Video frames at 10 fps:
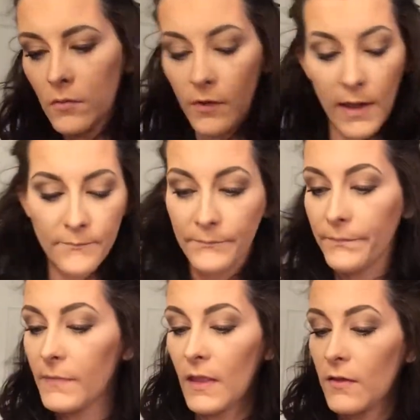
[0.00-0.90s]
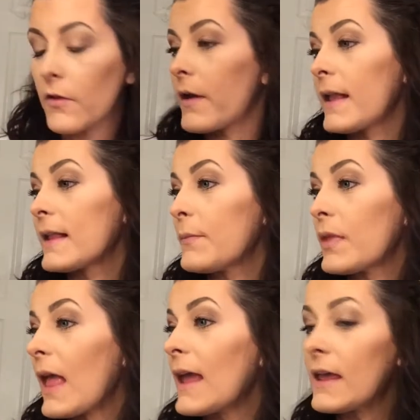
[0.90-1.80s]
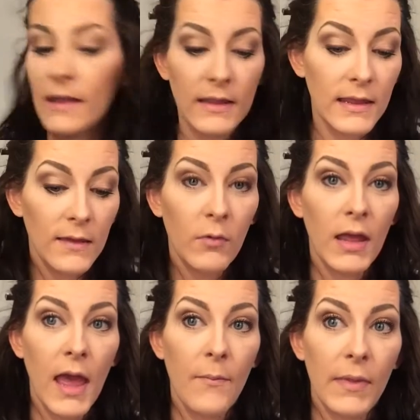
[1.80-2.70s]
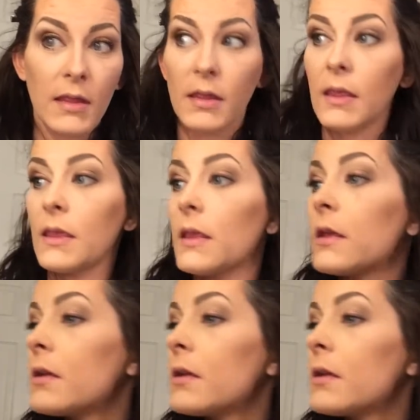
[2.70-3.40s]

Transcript: Okay, let's go ahead and apply it and see what happens.